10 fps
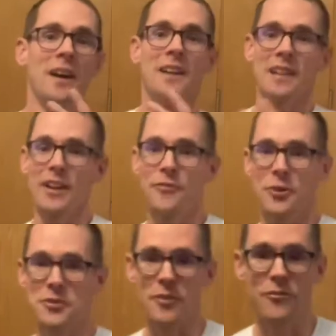A lot of
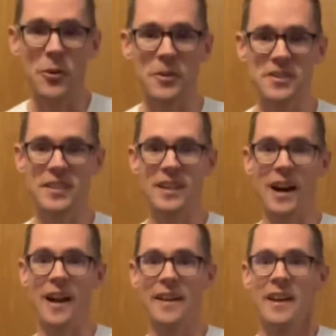folks are focusing
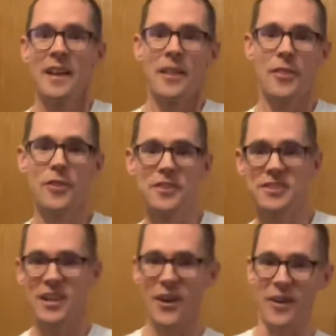on this
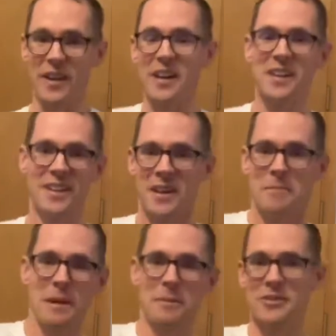area,
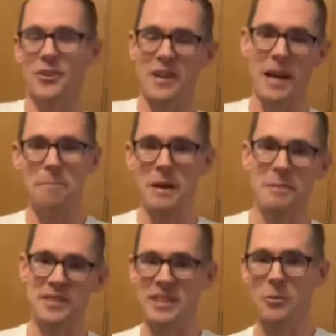maybe in their hip, maybe
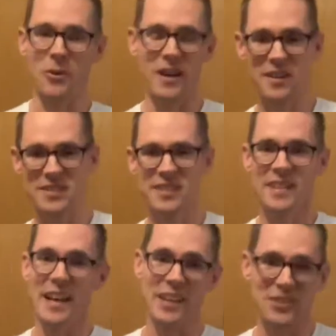somewhere else,
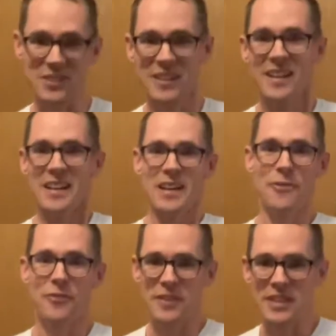ankle,
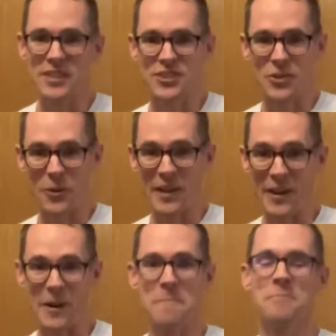if the knee is sore here.